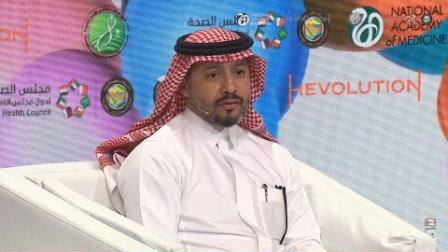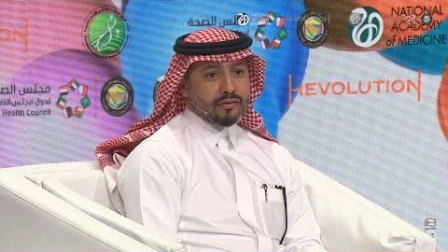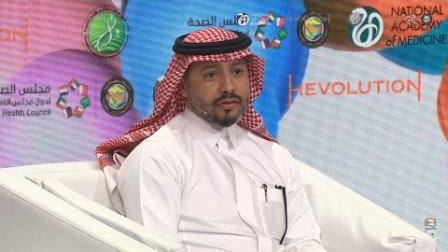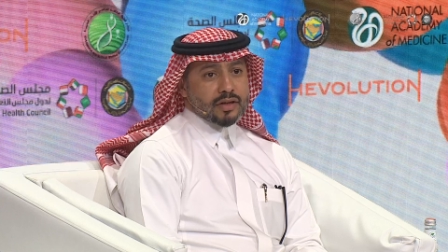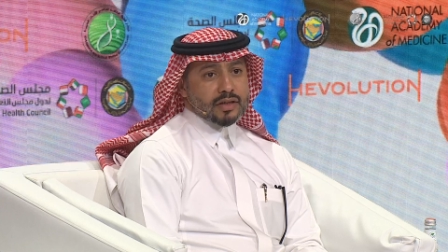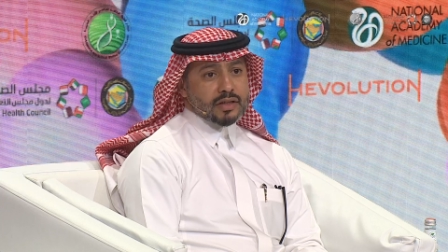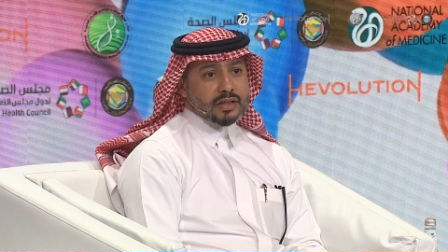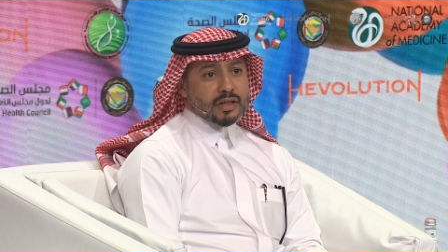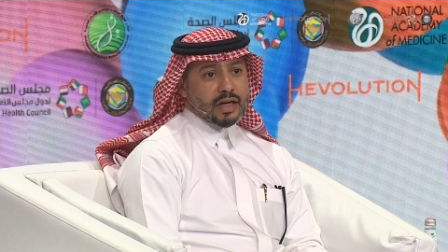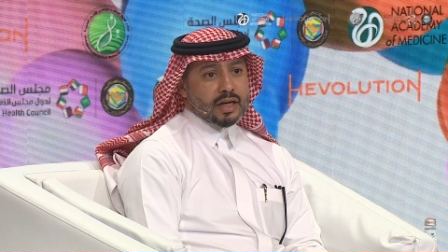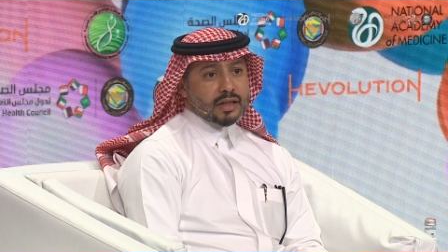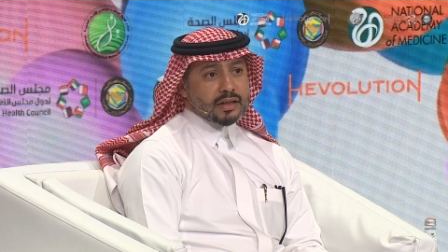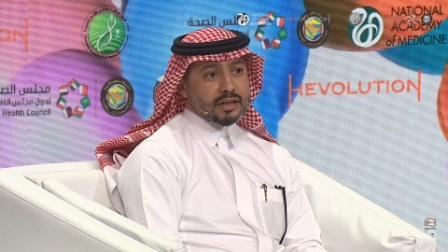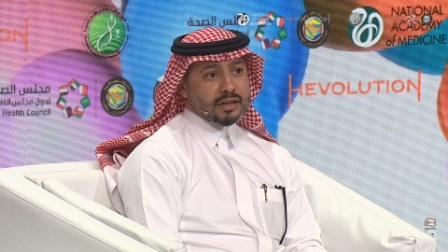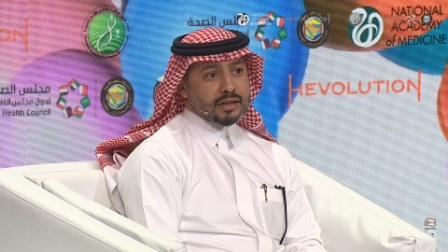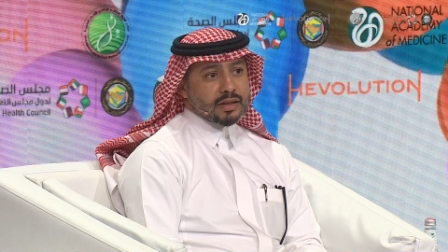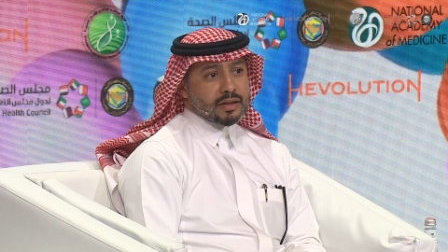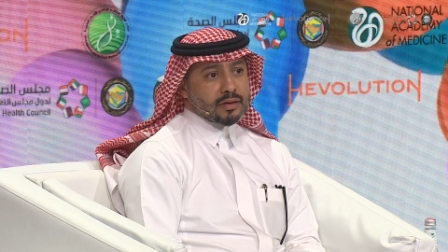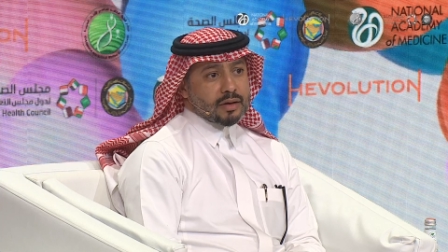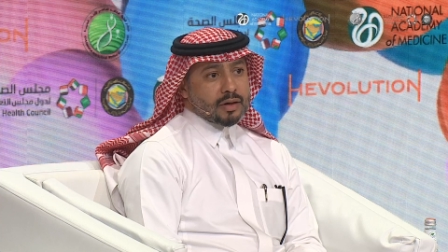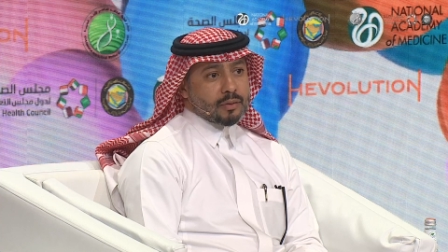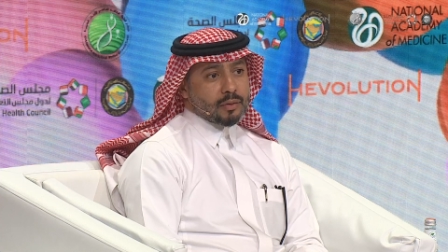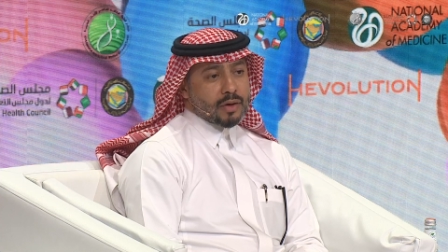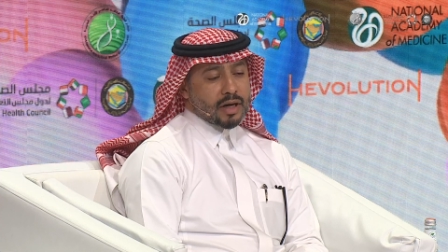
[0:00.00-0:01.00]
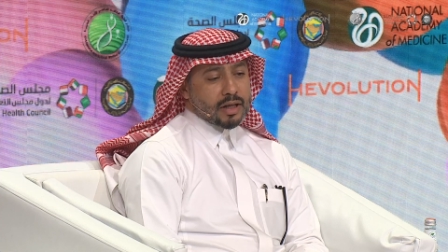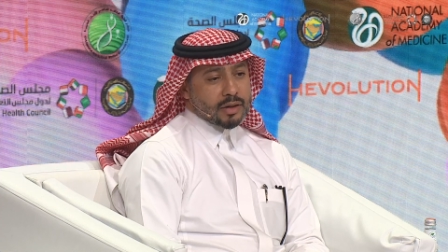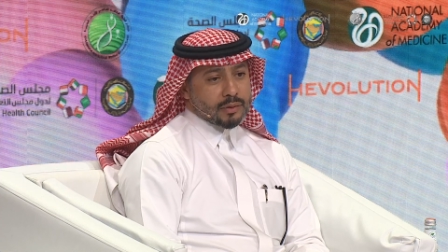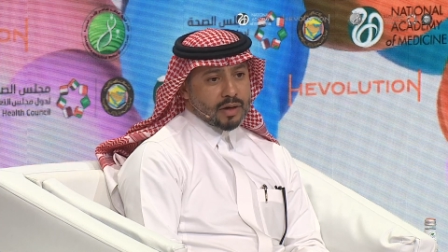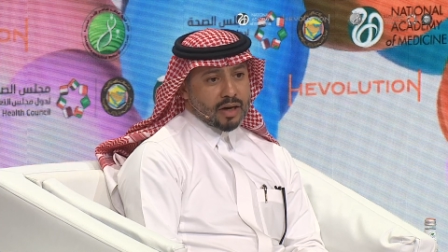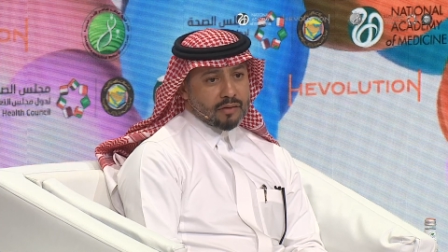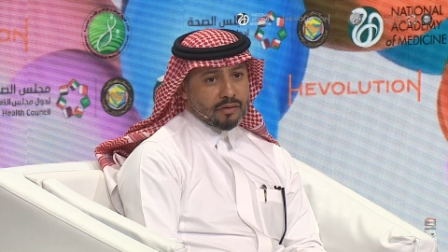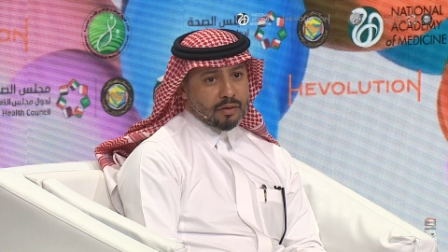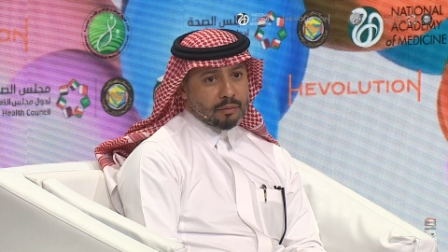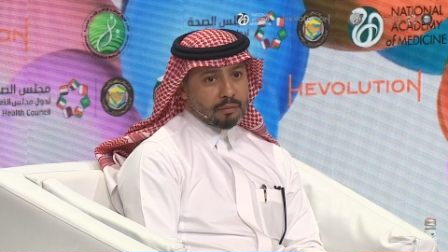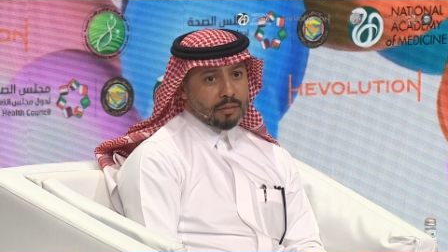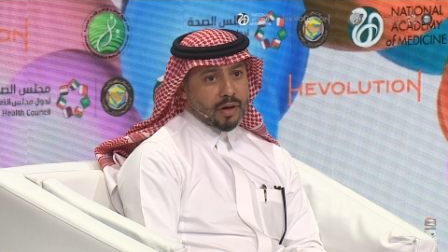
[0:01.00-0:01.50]
started and we
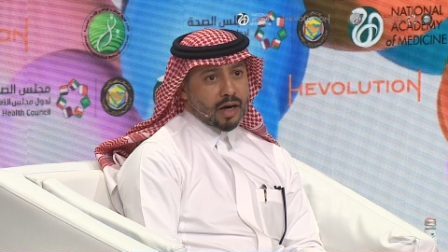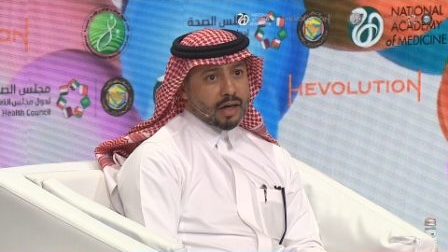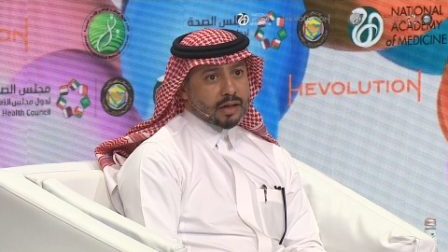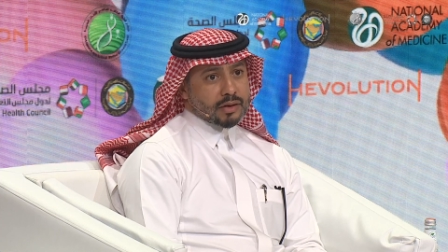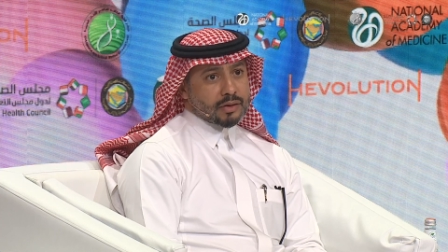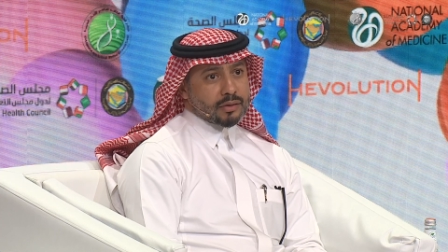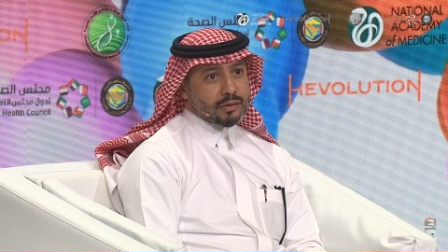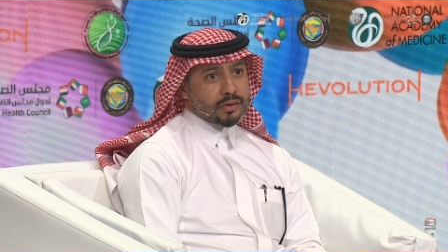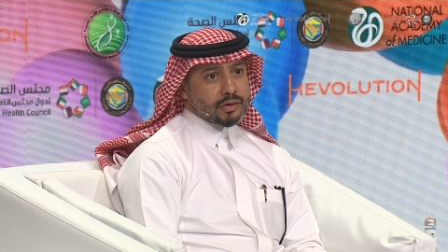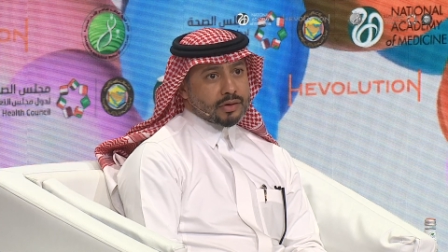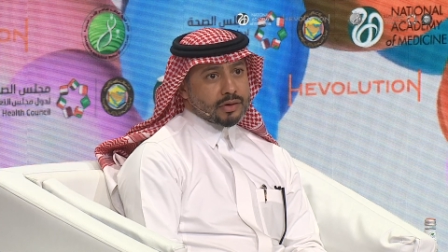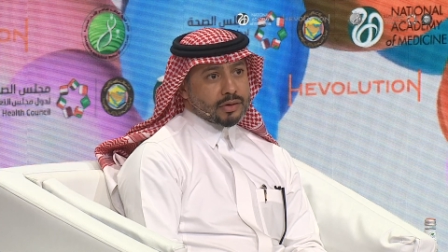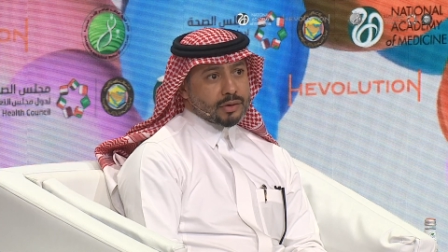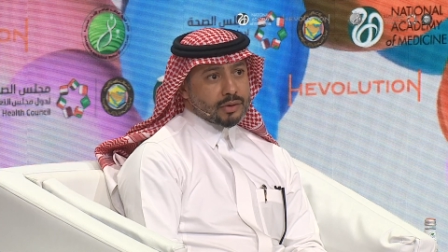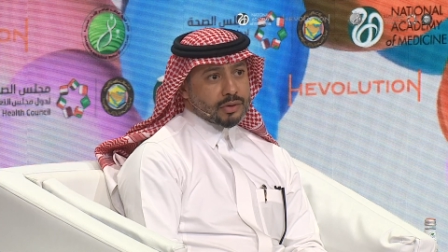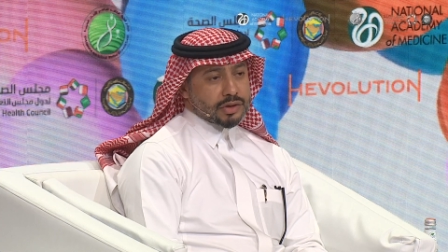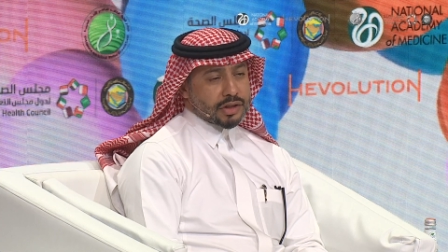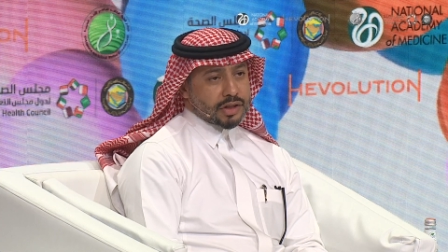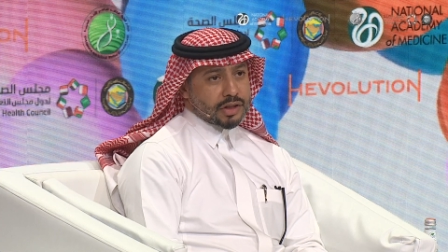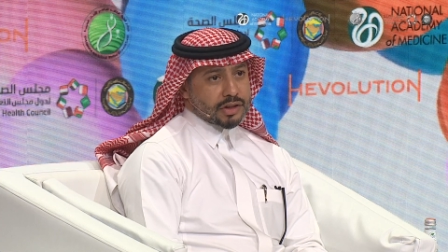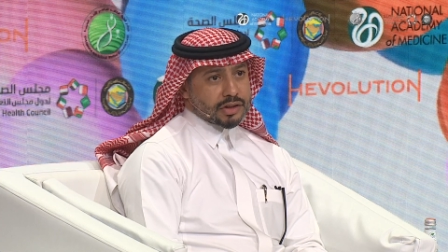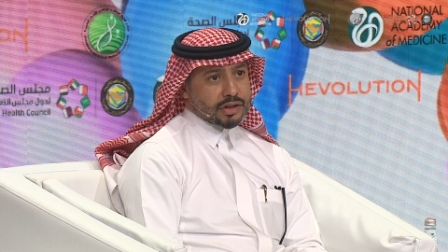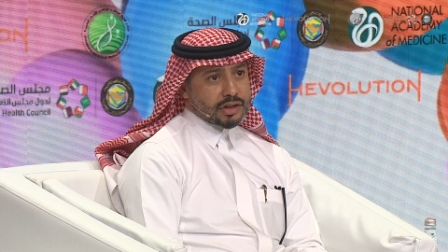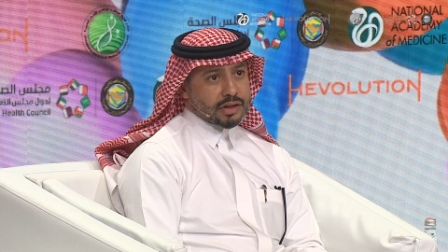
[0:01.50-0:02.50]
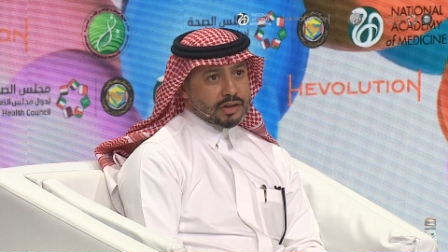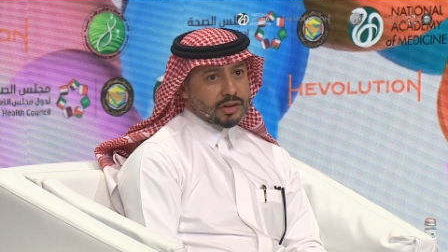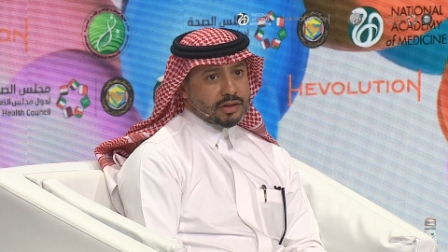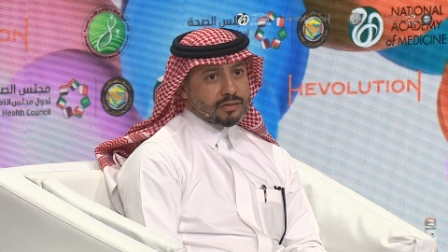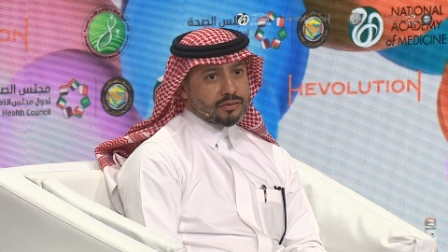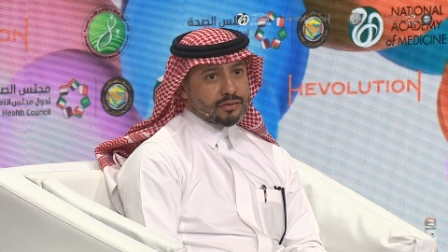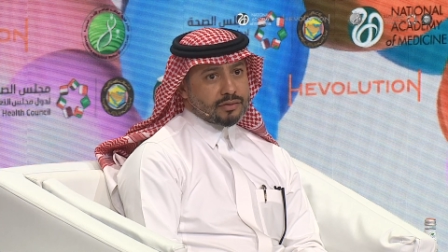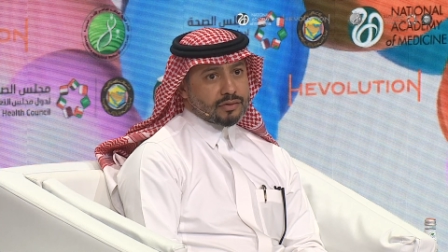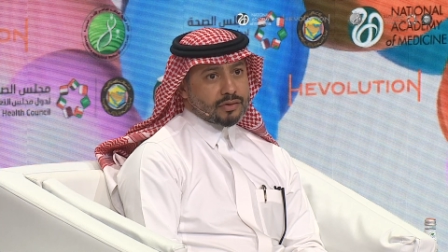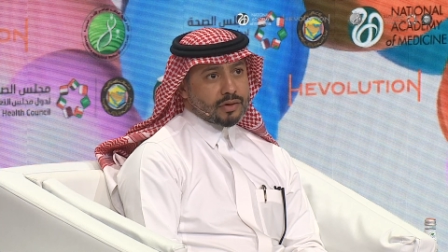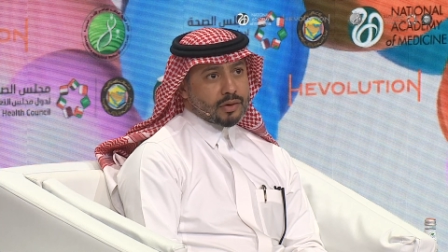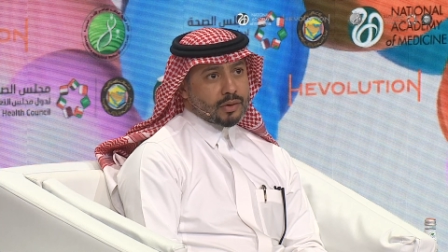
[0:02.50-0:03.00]
have embarked on a huge initiative